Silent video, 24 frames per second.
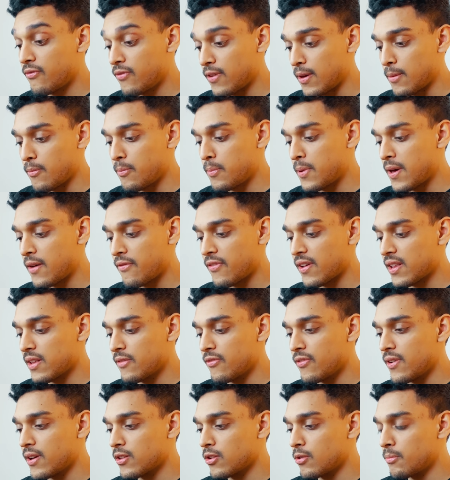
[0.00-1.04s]
fit perfectly
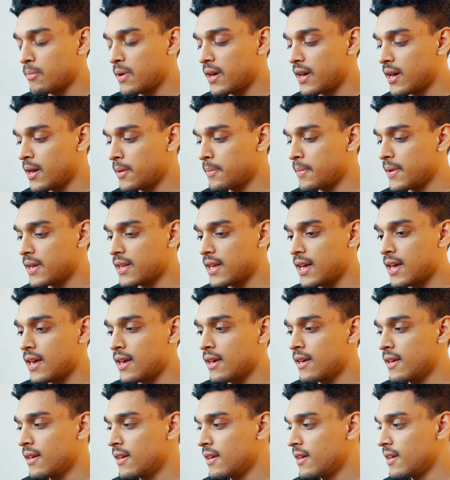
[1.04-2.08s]
fine on my iPad Air.
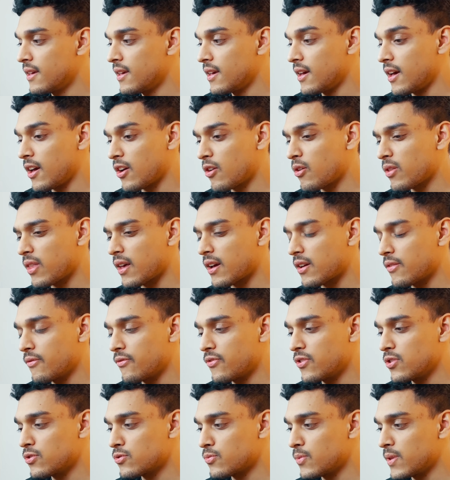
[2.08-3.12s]
I got that
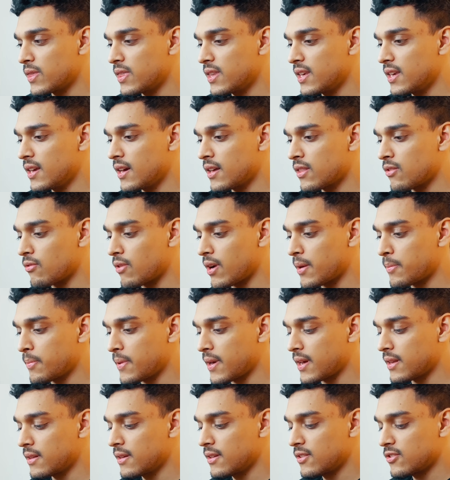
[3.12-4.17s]
confused with the other
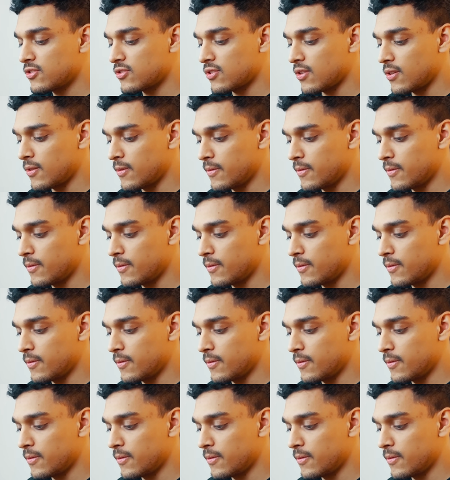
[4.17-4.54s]
iPad. So